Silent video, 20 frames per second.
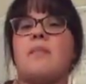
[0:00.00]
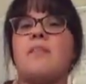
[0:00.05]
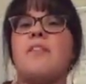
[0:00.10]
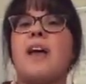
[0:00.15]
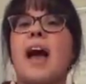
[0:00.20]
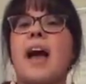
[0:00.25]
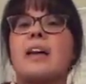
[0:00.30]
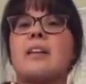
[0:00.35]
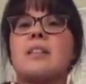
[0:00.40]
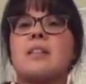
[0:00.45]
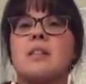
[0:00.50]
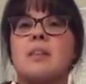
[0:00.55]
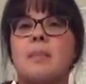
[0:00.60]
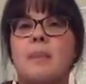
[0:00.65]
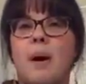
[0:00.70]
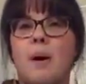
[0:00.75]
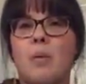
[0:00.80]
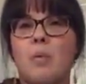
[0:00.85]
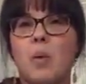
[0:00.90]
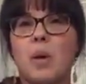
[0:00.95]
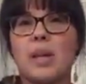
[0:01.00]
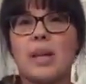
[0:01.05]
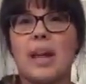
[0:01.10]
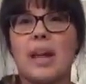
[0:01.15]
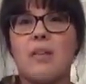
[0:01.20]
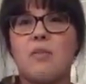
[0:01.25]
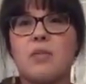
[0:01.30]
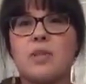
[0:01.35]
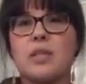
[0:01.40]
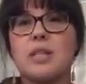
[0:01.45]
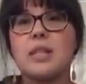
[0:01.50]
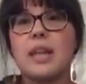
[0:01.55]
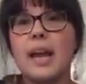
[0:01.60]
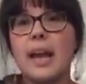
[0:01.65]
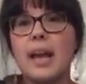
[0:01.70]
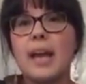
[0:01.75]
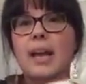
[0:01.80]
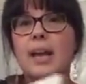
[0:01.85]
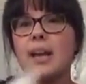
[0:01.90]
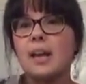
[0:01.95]
facts about what life was
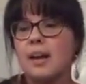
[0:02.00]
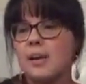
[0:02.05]
like.